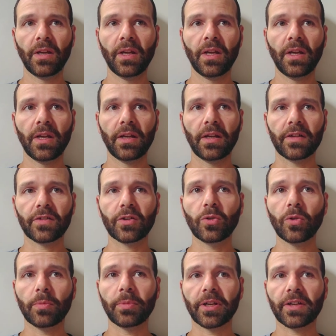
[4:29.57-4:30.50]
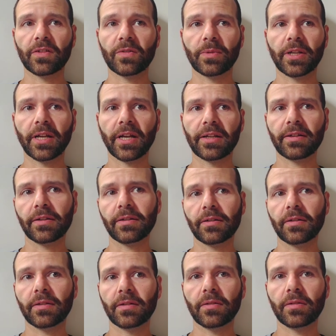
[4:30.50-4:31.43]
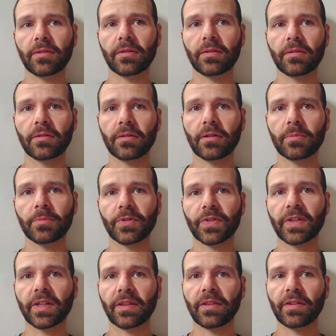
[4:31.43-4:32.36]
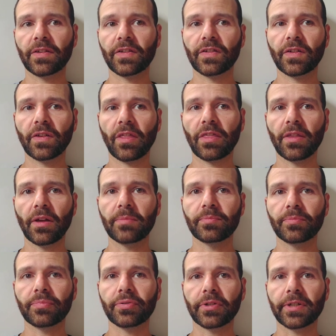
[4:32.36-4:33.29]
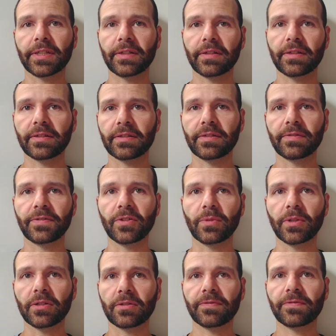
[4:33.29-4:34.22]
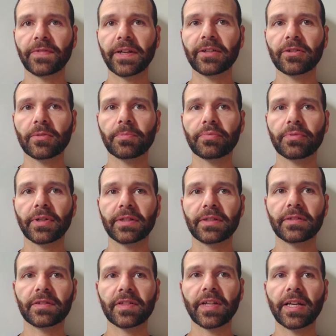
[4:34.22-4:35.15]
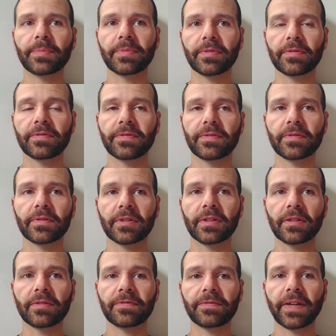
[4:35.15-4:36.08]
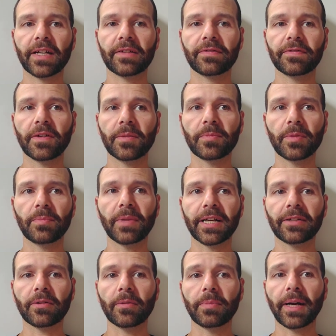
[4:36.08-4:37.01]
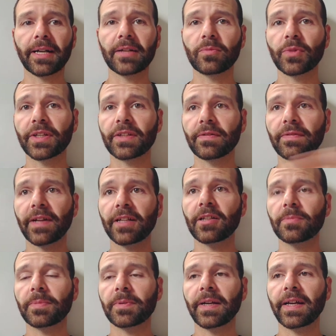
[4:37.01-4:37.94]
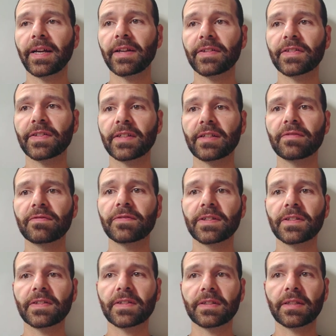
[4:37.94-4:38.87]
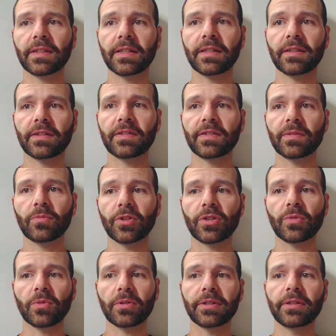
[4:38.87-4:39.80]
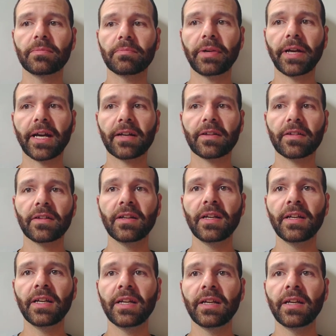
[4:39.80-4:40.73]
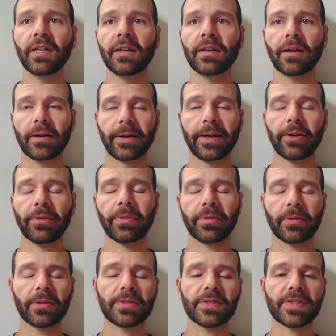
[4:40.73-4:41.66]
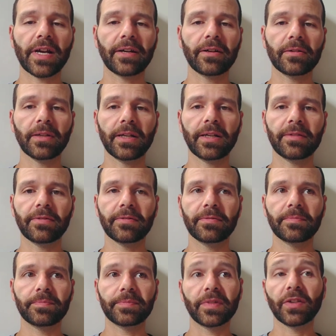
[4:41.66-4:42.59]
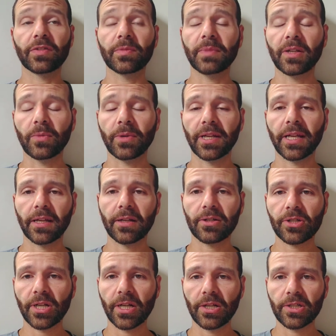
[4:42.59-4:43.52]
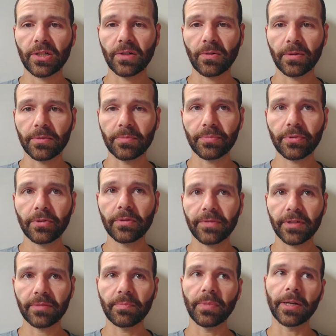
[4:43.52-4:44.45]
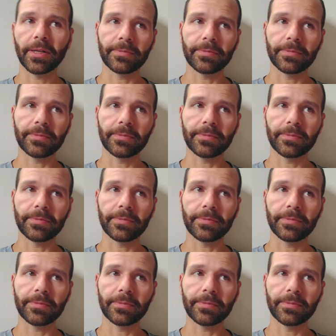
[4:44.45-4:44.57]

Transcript: It's cool because we kind of almost get this thumbprint, if you will, or fingerprint type of effect from the microbiome we develop as infants and kids, which will impact our health our entire life. It doesn't mean we can't change it or improve it, but